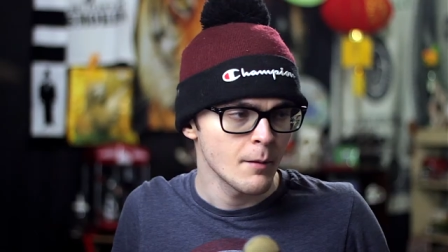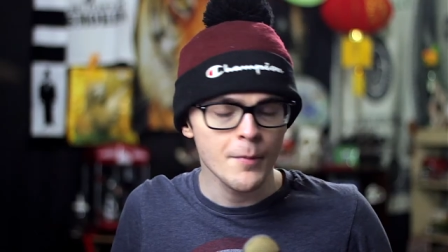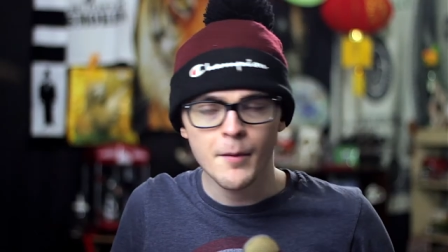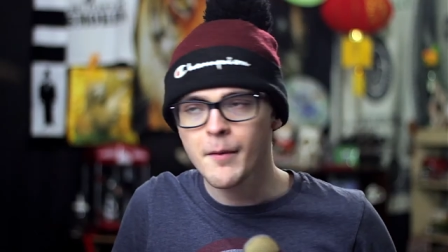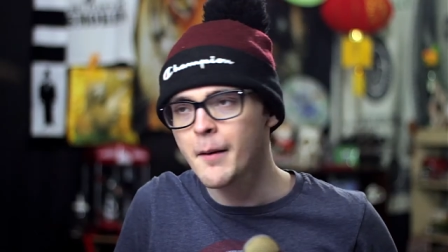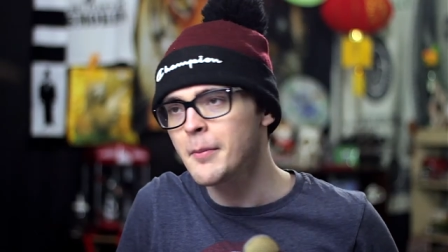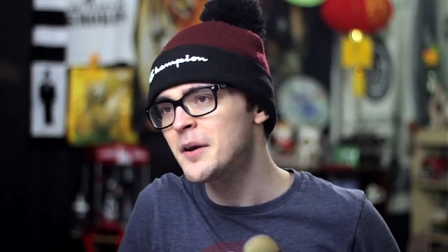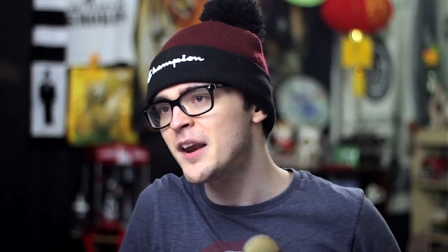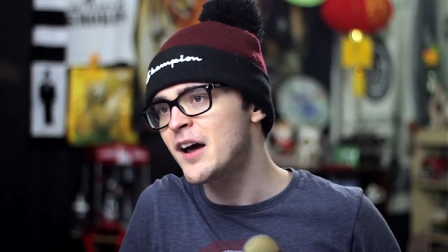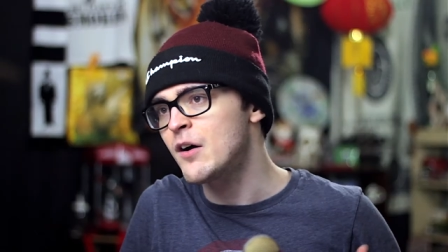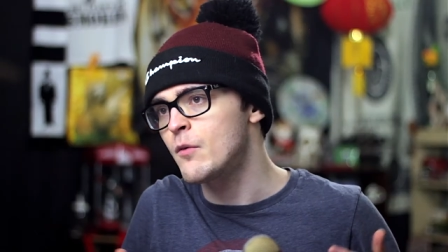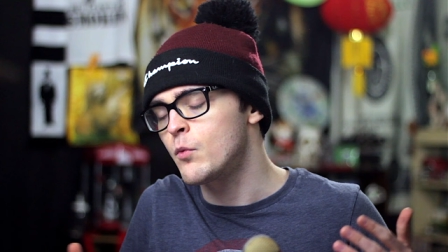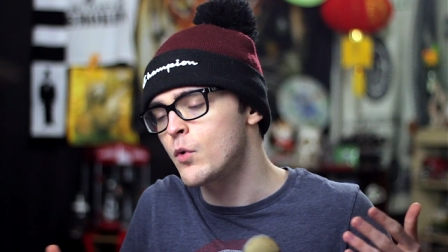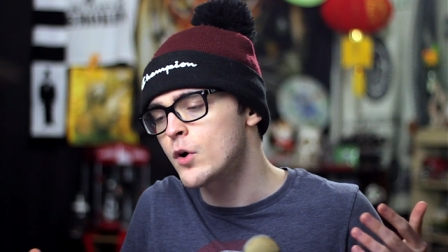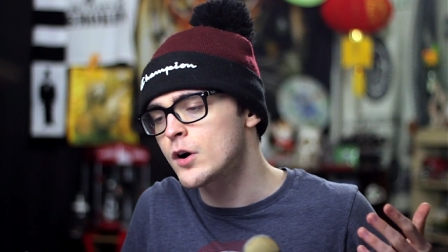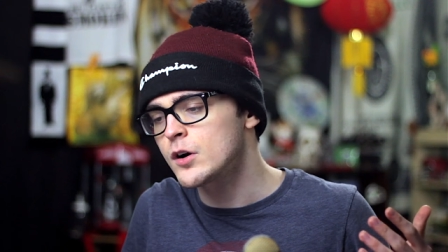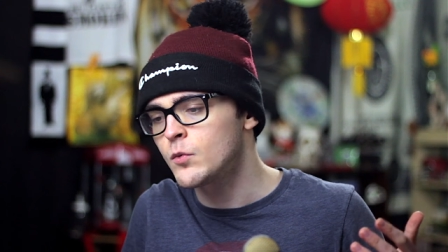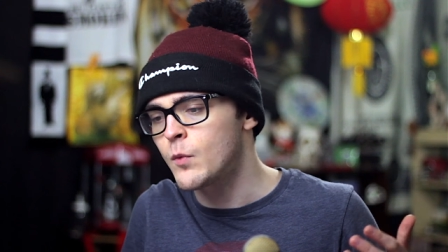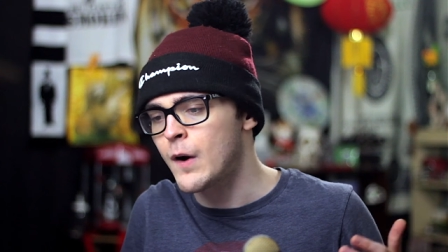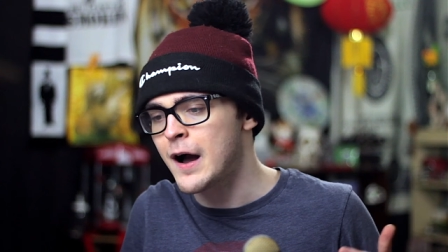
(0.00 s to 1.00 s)
Maybe not
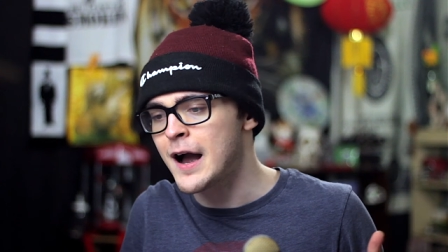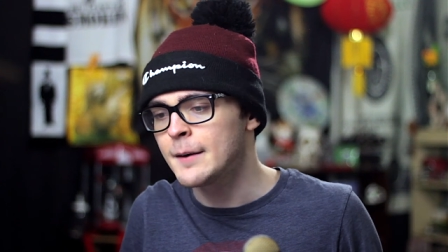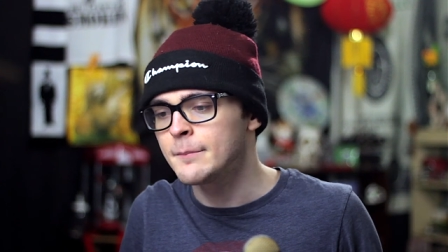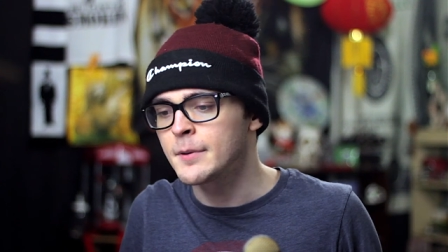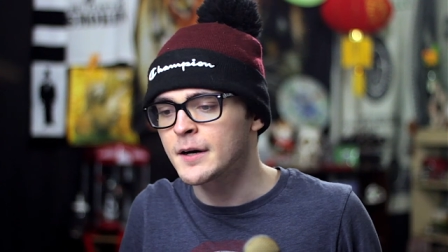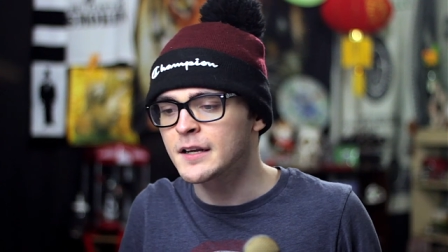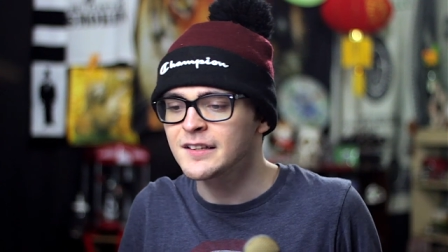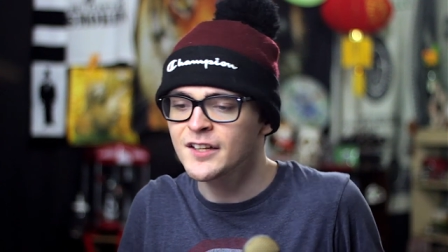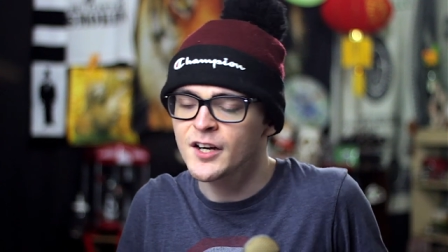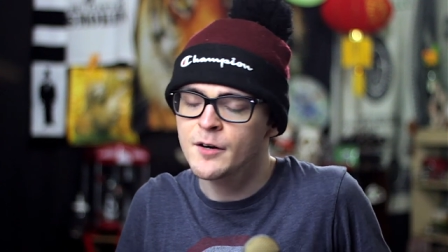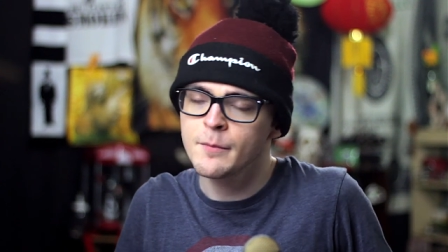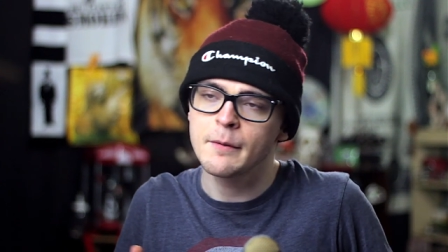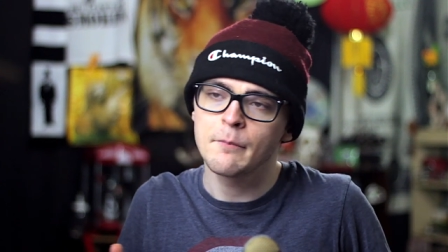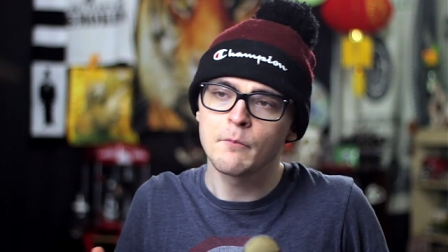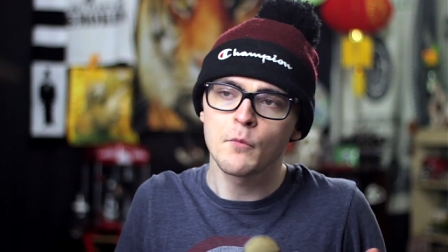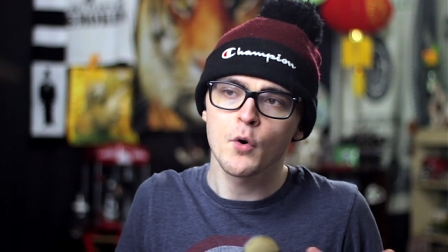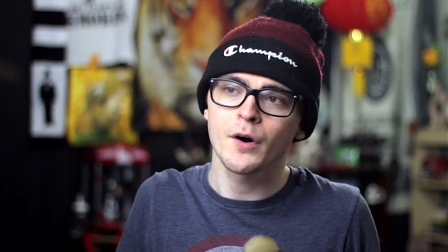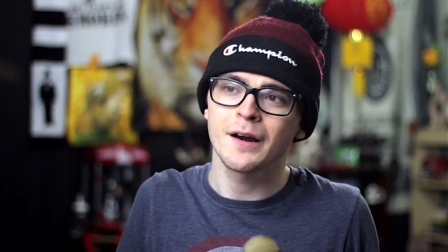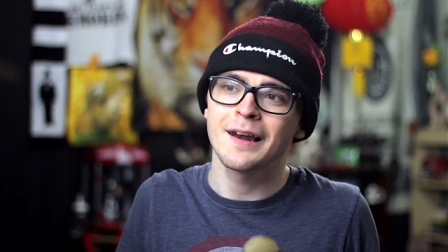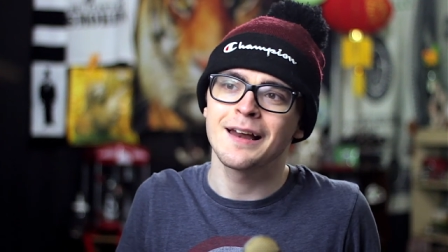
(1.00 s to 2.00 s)
worldwide, but a little
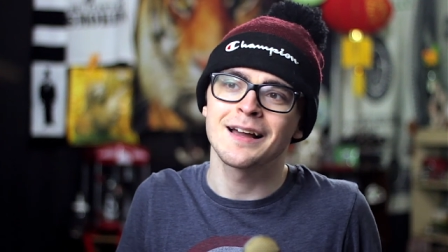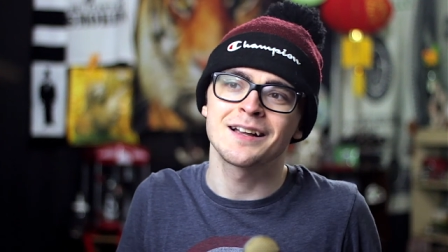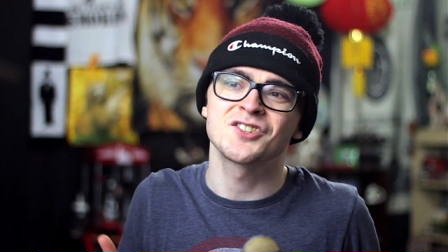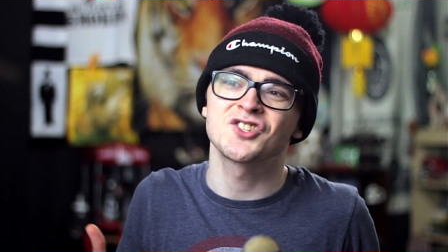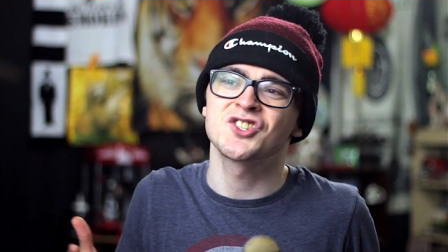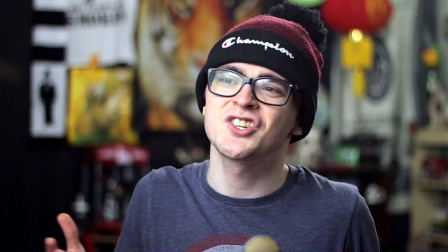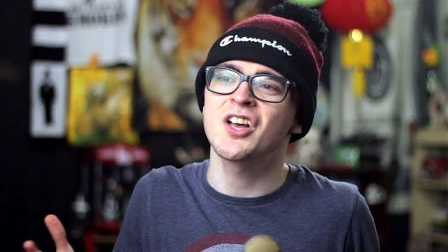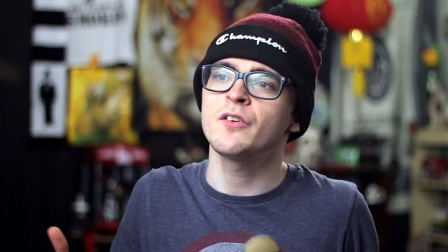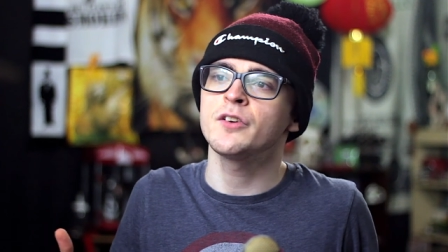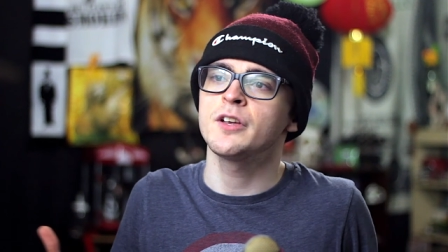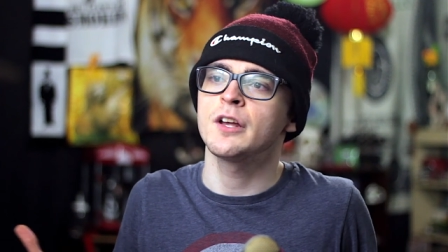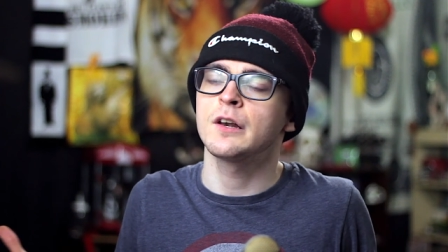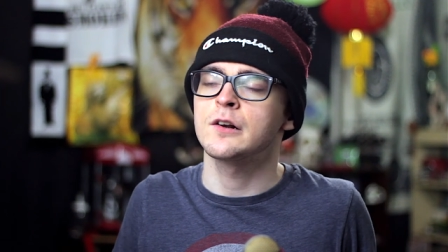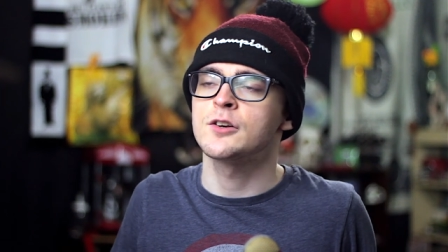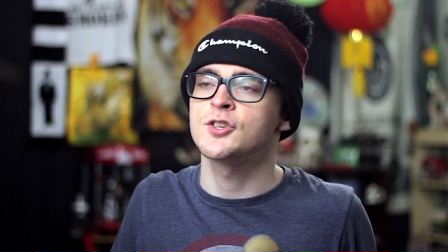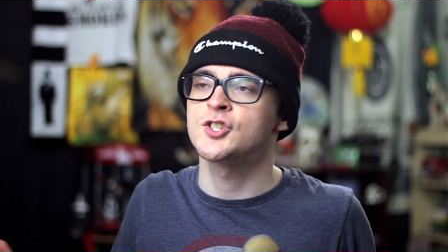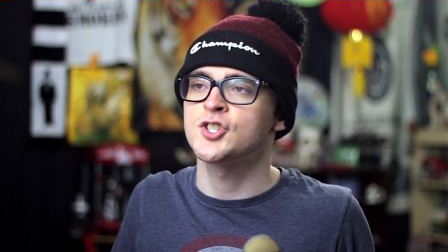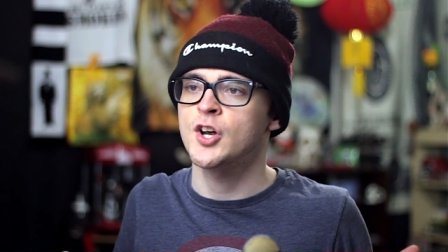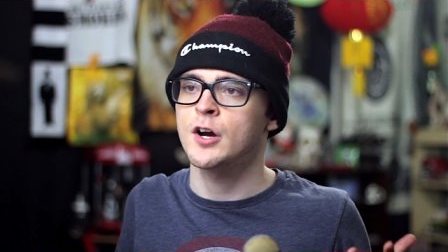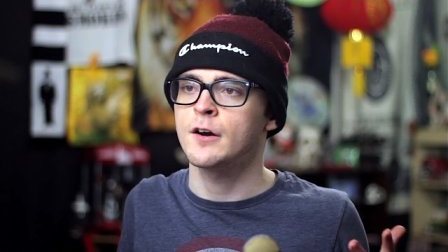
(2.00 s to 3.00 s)
bit more like
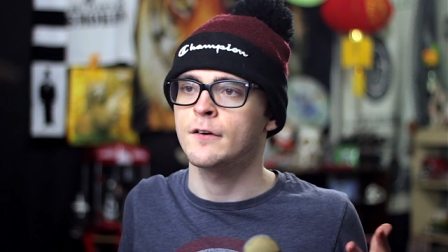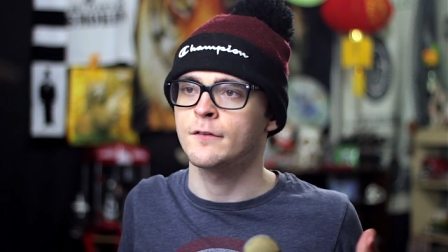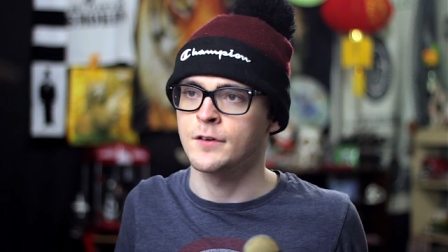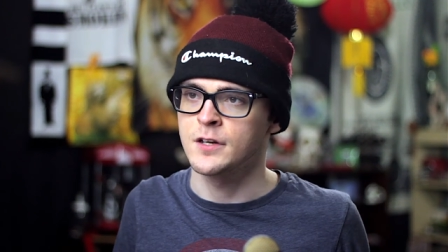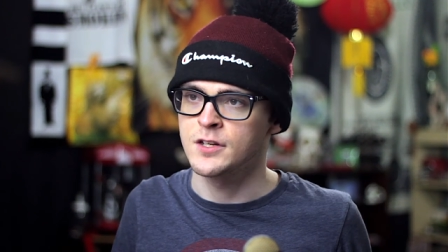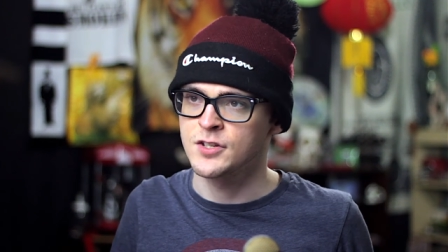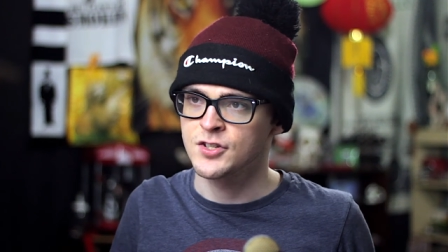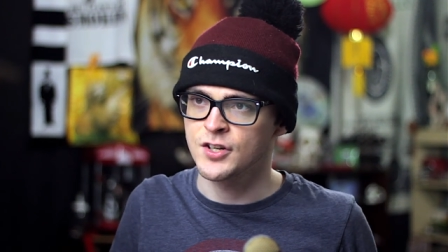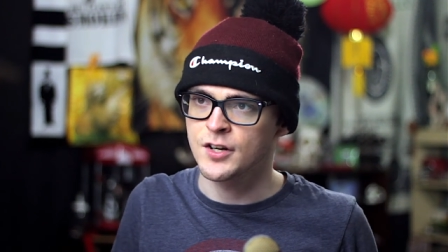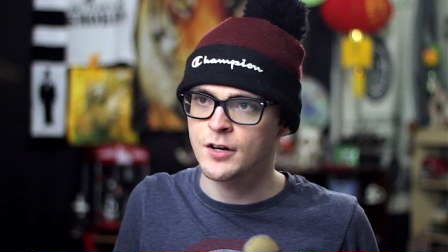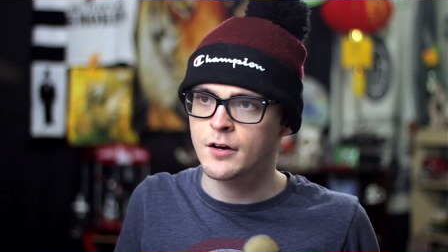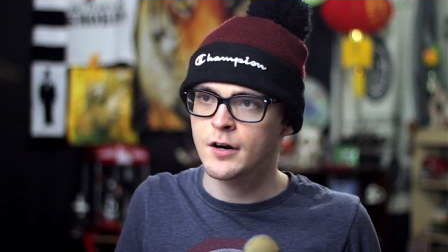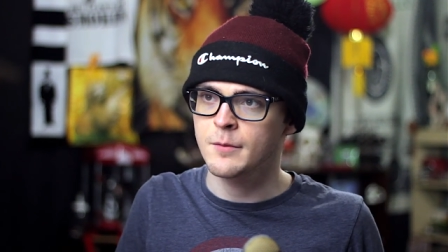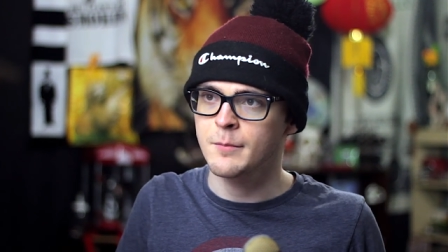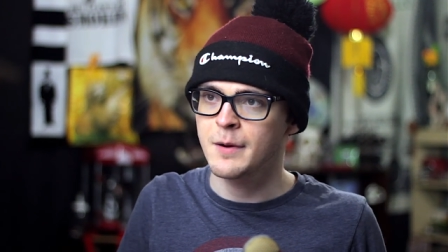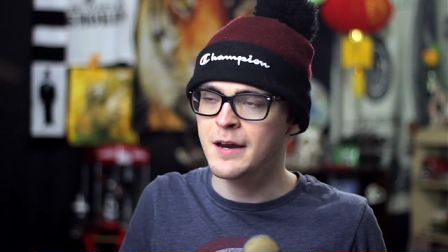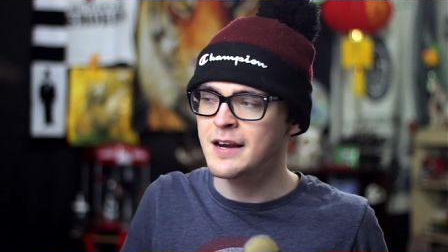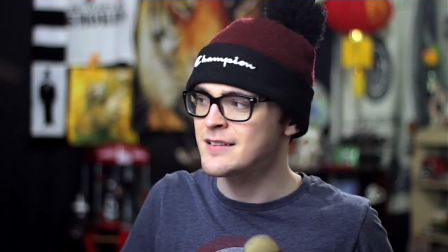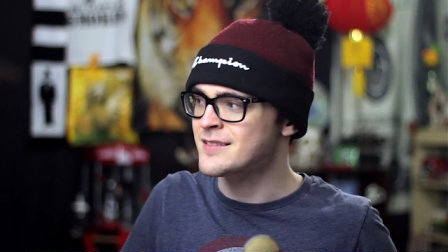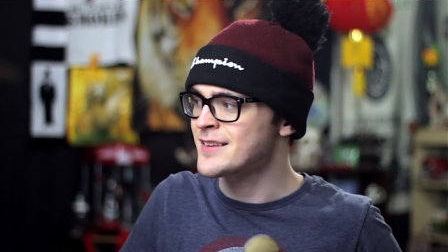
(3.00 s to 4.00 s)
cellular service. You know what
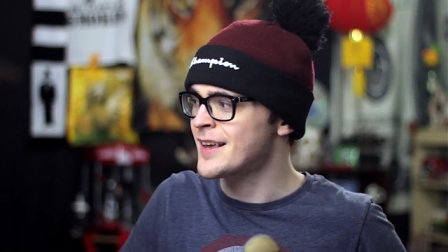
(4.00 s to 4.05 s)
I mean?